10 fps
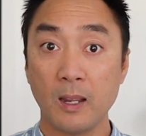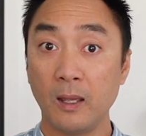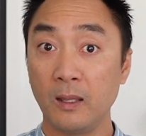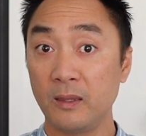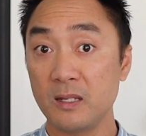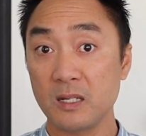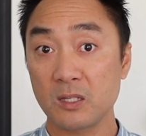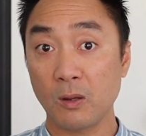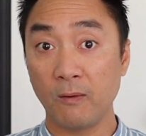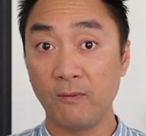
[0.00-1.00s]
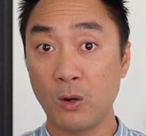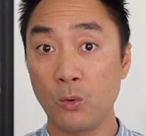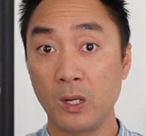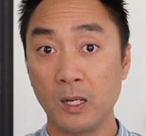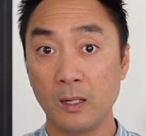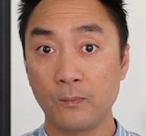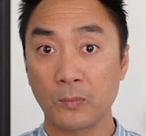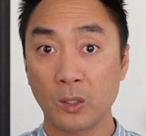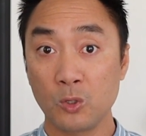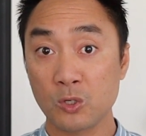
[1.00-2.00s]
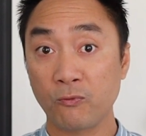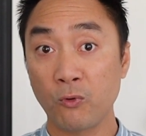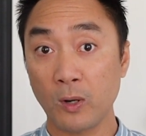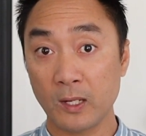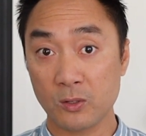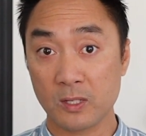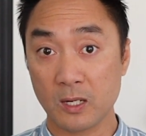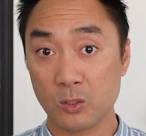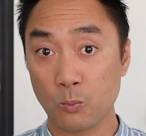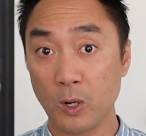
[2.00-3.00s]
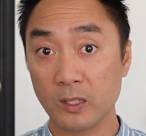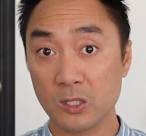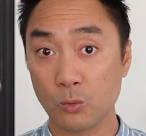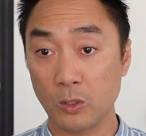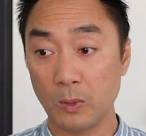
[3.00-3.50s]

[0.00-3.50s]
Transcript: And this is a very useful exercise to practice with,